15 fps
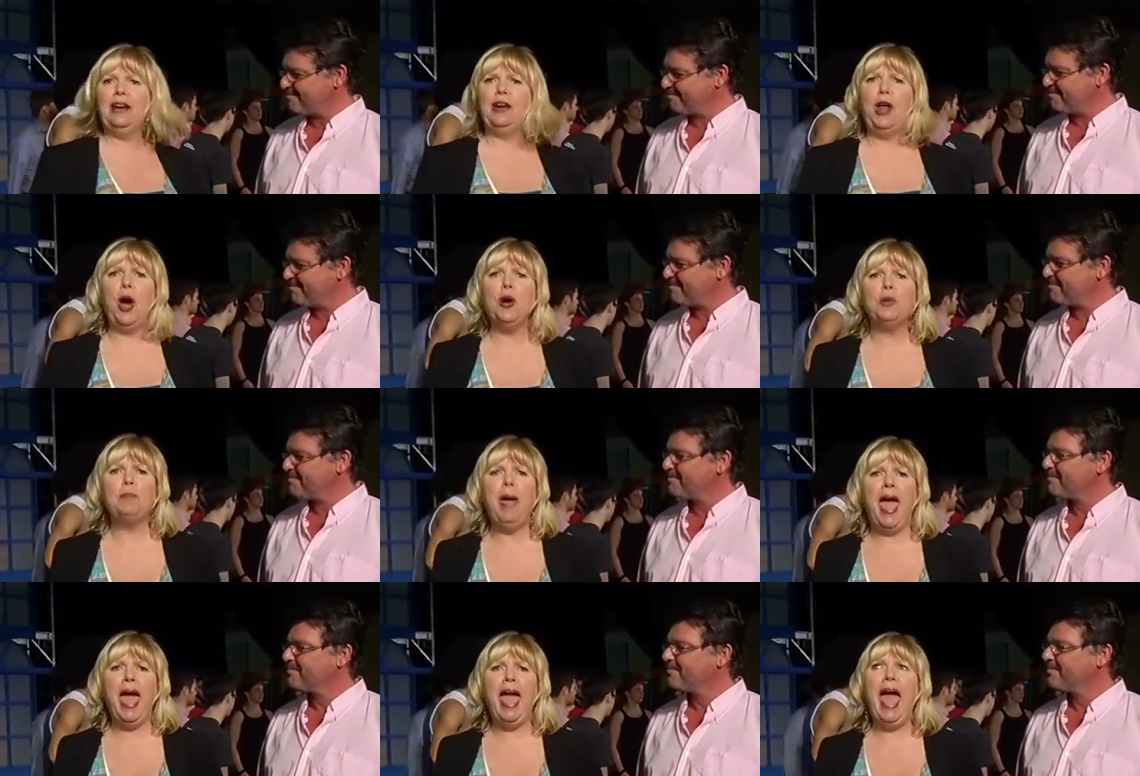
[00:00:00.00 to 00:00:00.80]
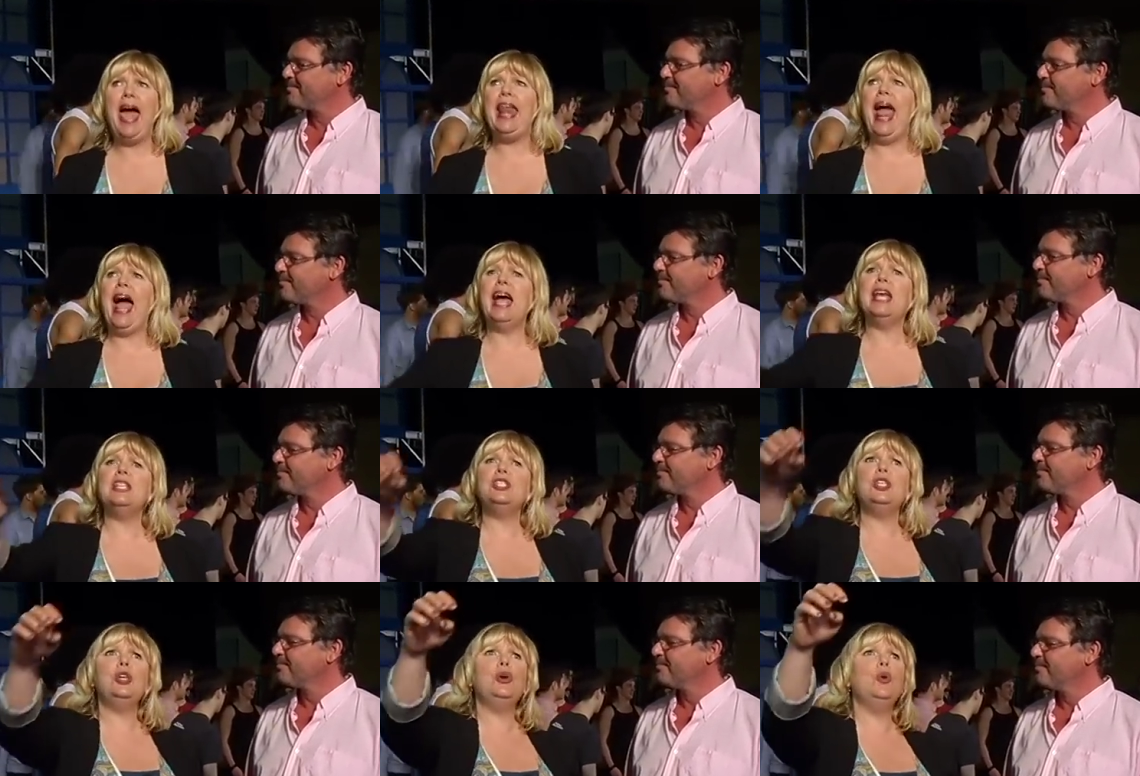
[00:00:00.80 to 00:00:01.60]
Speaker 1: here in Oak Bay. And
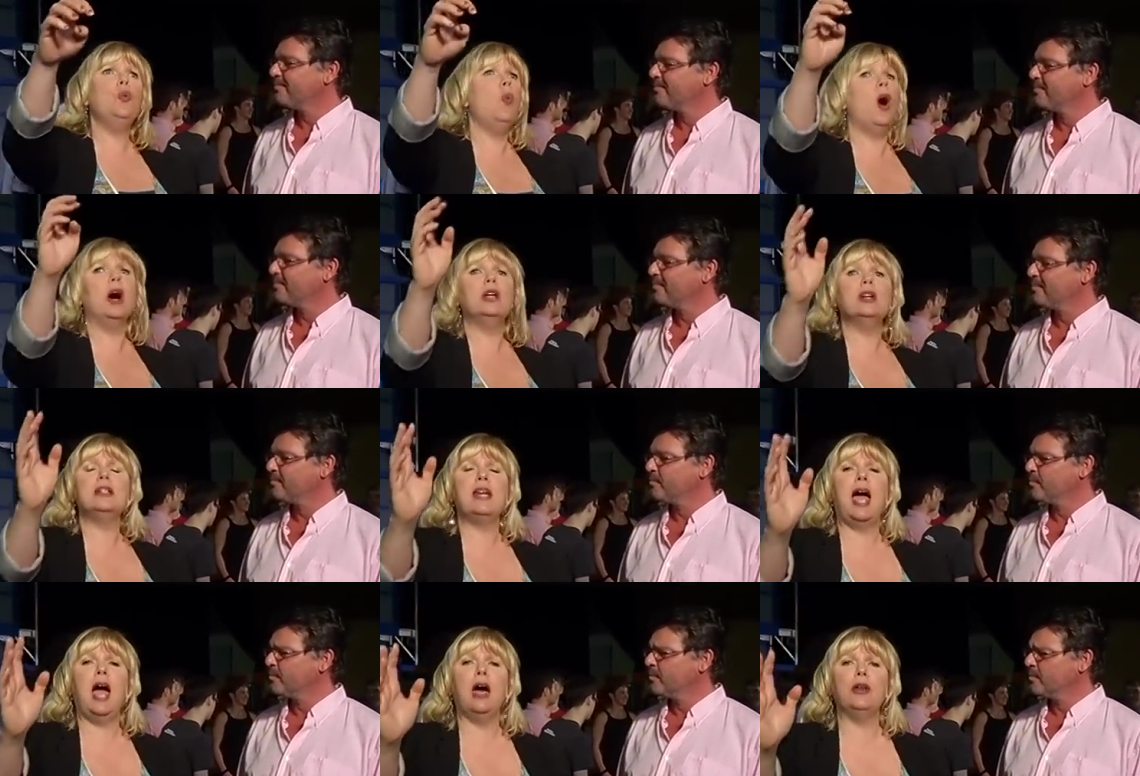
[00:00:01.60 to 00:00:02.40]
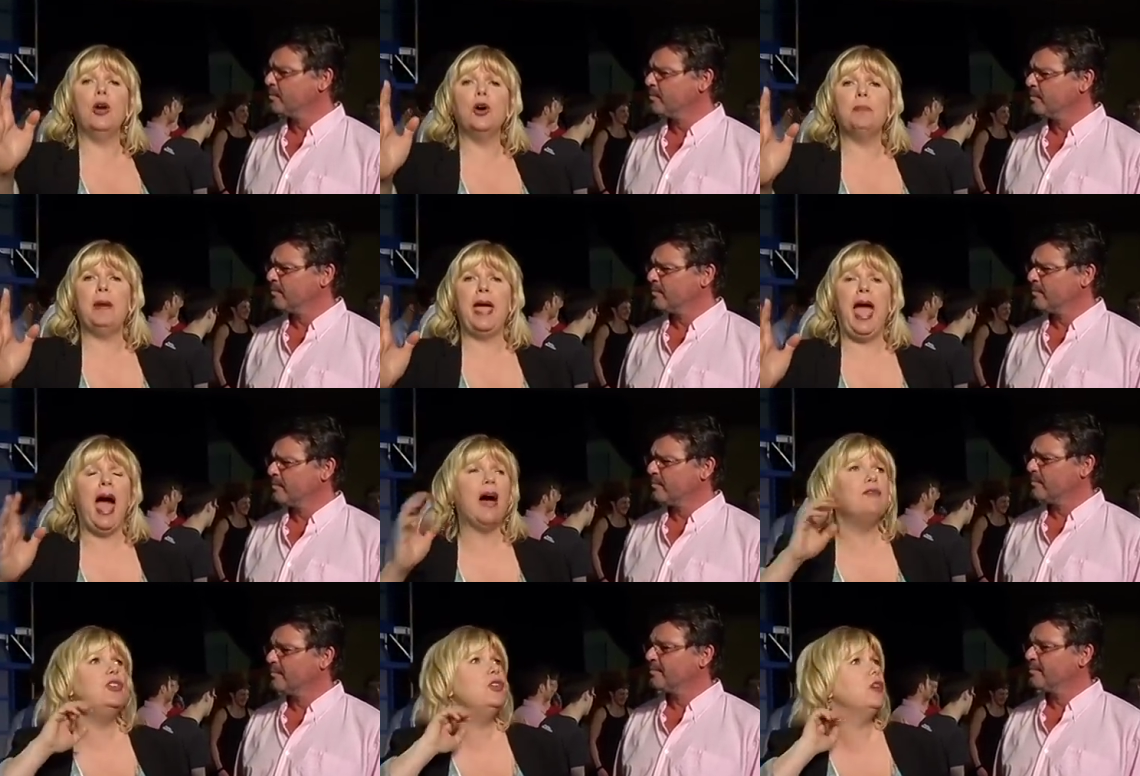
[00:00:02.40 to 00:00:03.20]
as you wander down Oak Bay
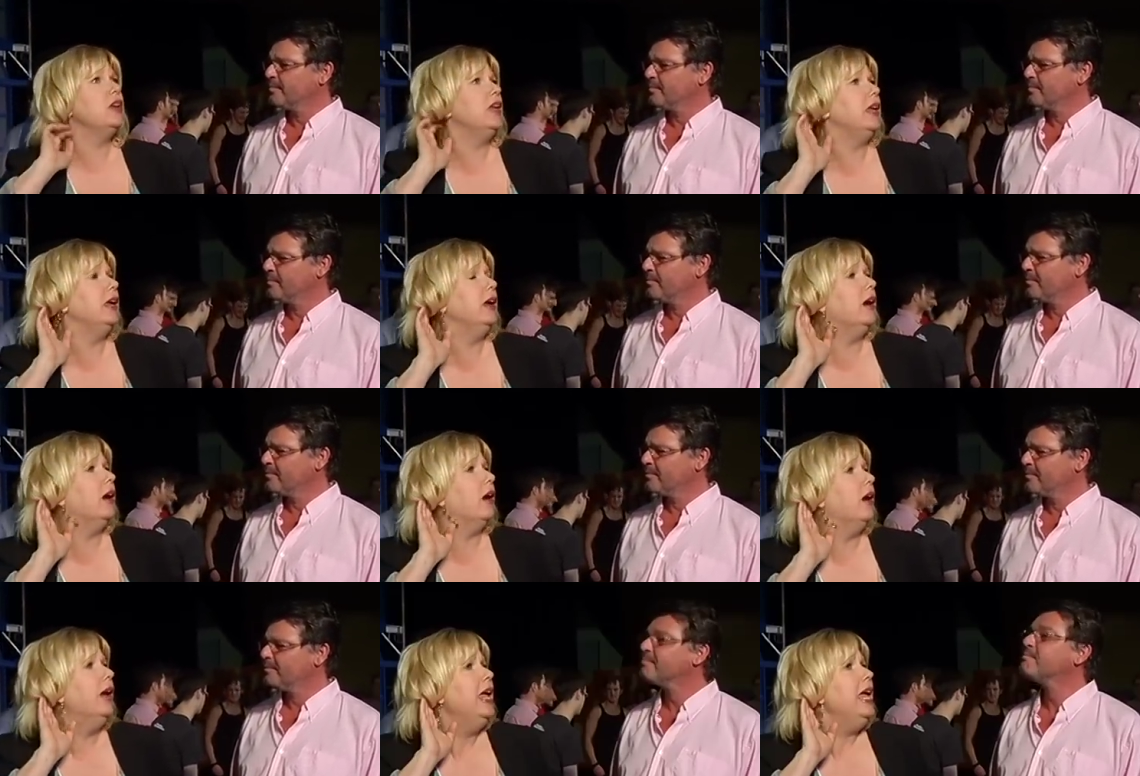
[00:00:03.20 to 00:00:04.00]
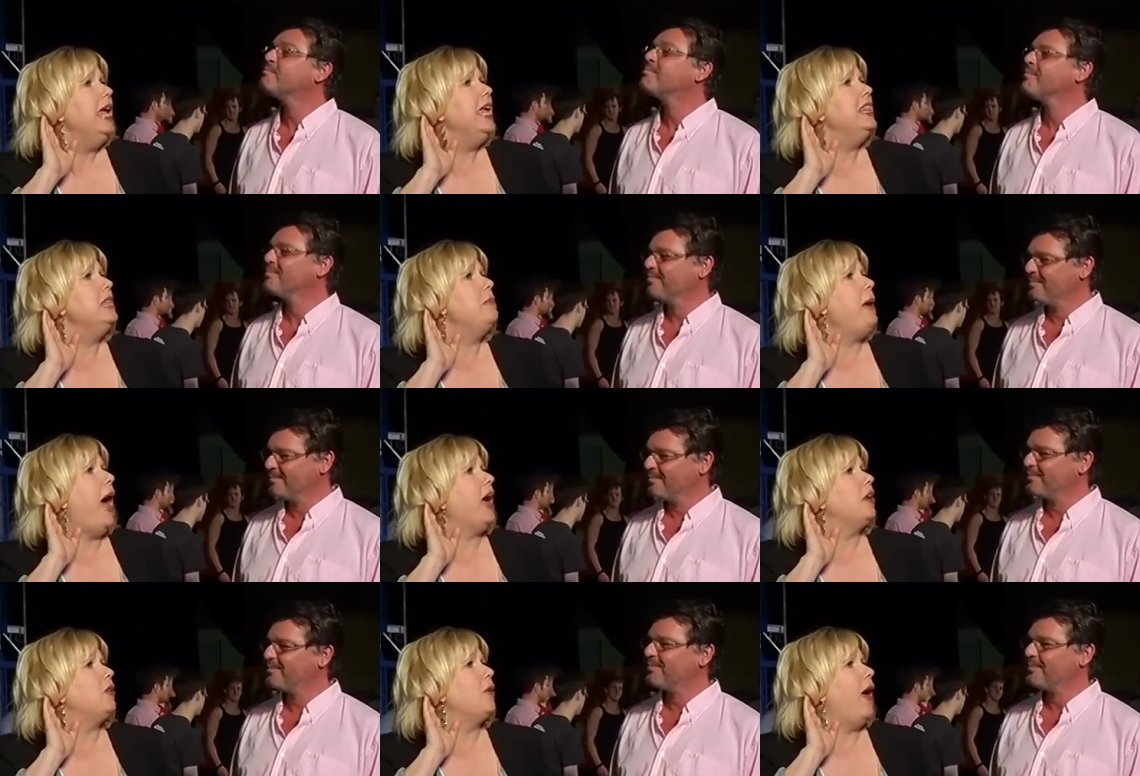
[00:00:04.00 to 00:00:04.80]
Ave, you can hear in the
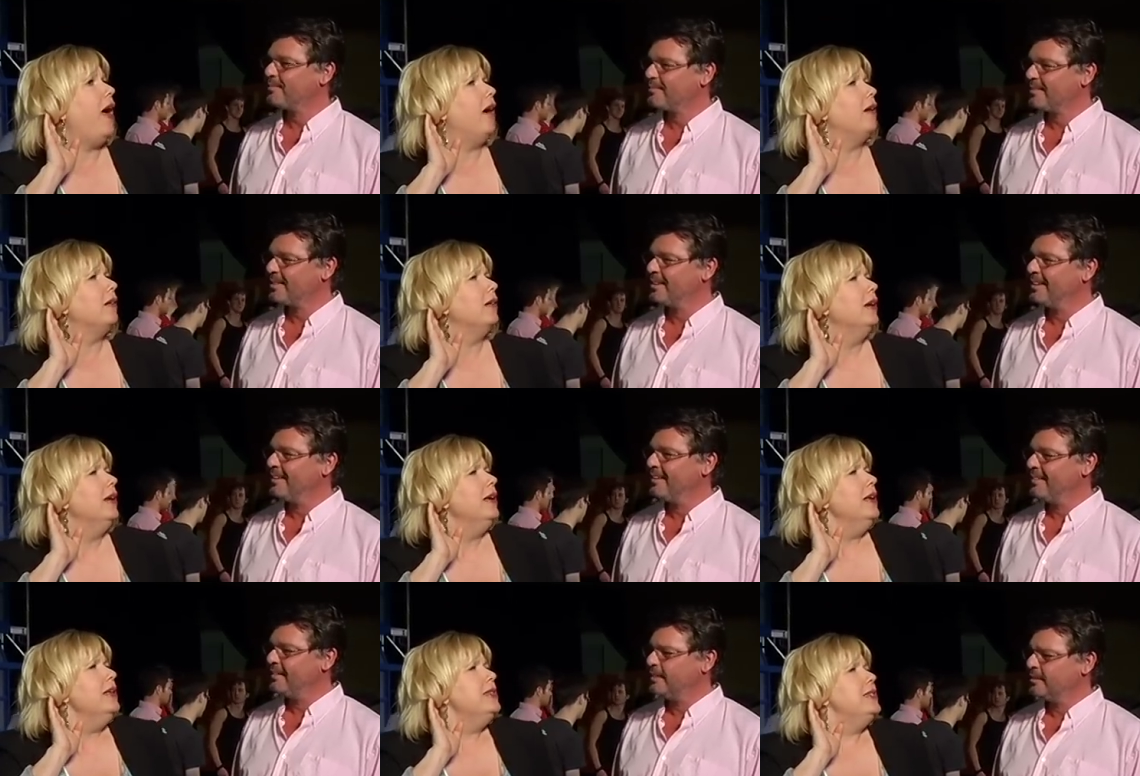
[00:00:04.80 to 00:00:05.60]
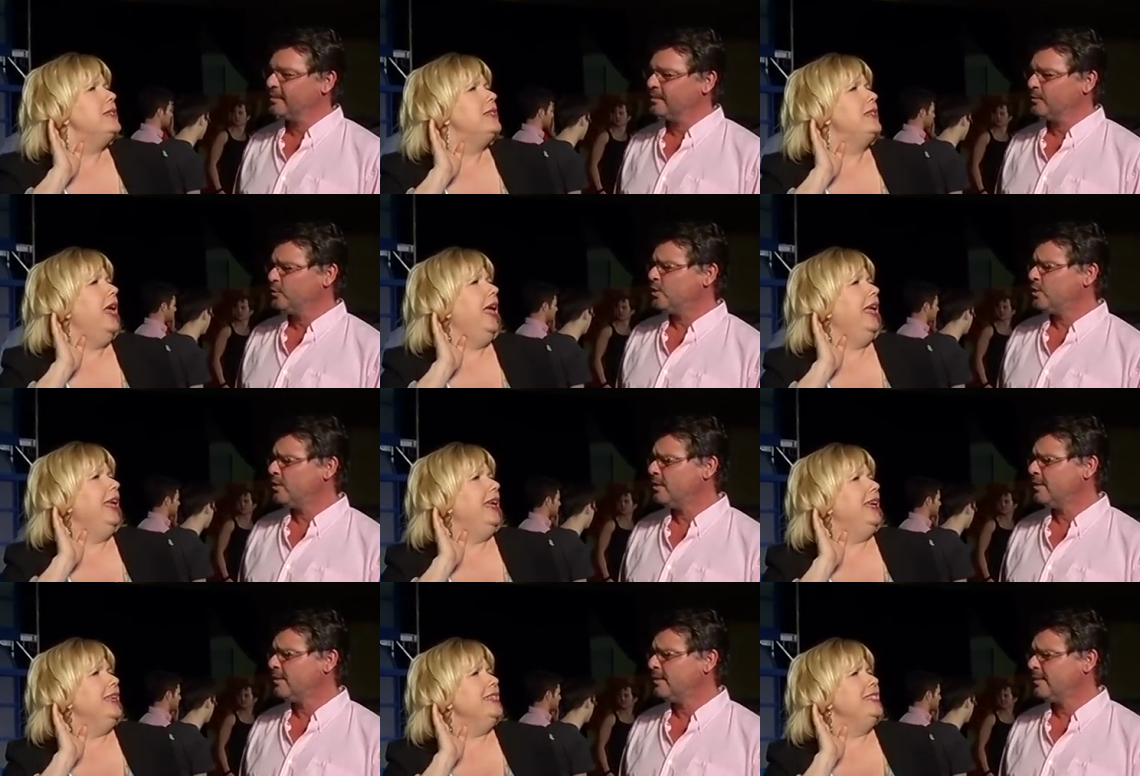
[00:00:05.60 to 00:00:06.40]
background
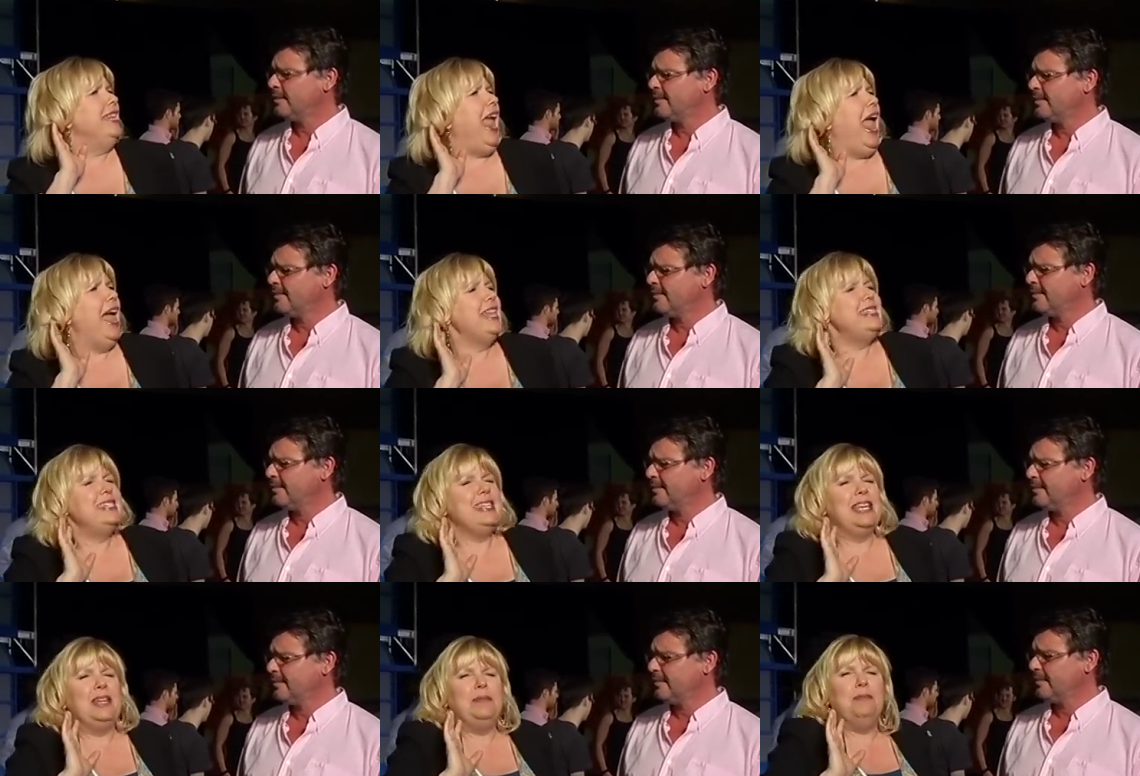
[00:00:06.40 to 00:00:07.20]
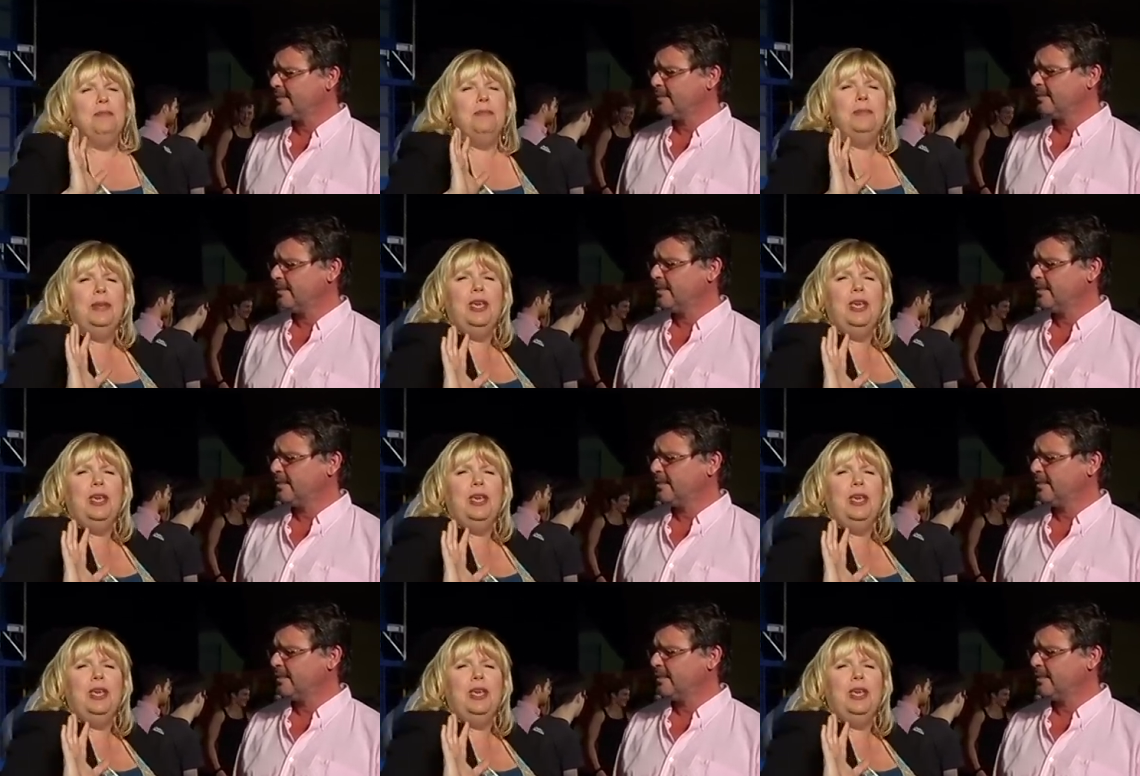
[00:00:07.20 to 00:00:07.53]
singing, dancing,